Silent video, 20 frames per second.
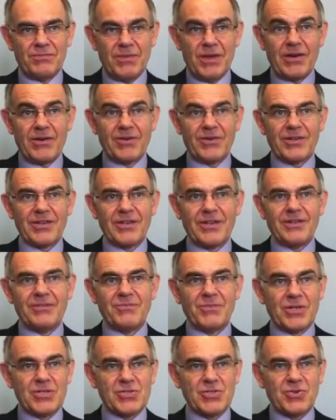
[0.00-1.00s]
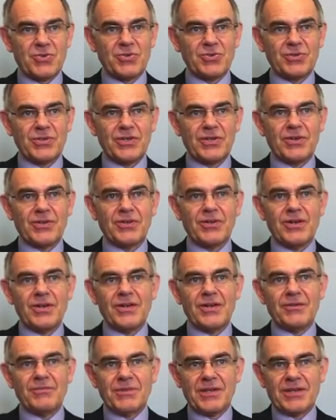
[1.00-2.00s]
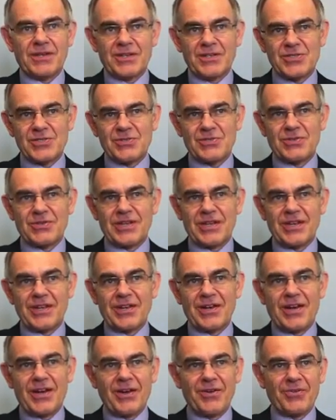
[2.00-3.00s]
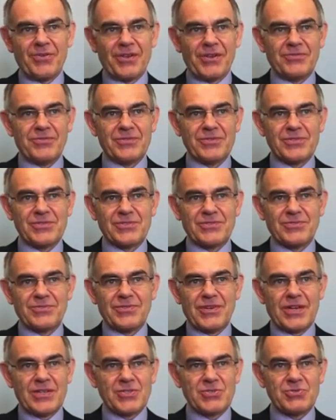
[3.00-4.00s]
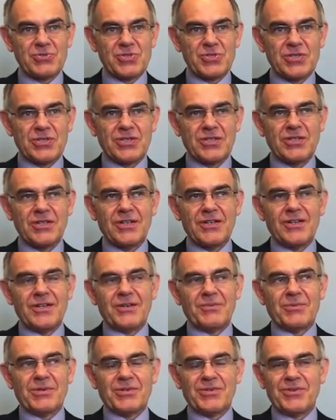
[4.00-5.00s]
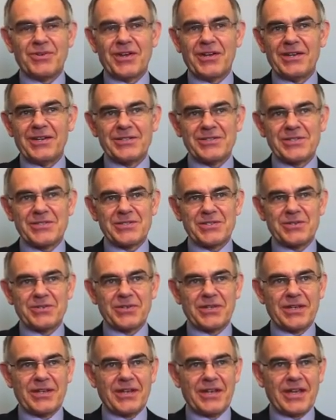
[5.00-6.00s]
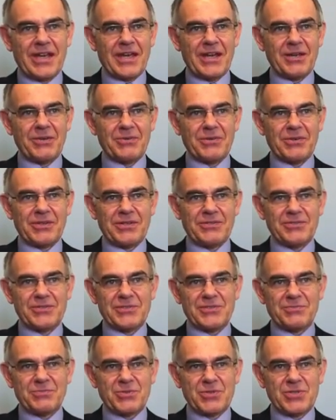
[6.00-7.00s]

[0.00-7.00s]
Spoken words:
menarche much earlier because they're getting higher levels of estrogen, but they're not necessarily getting adequate levels of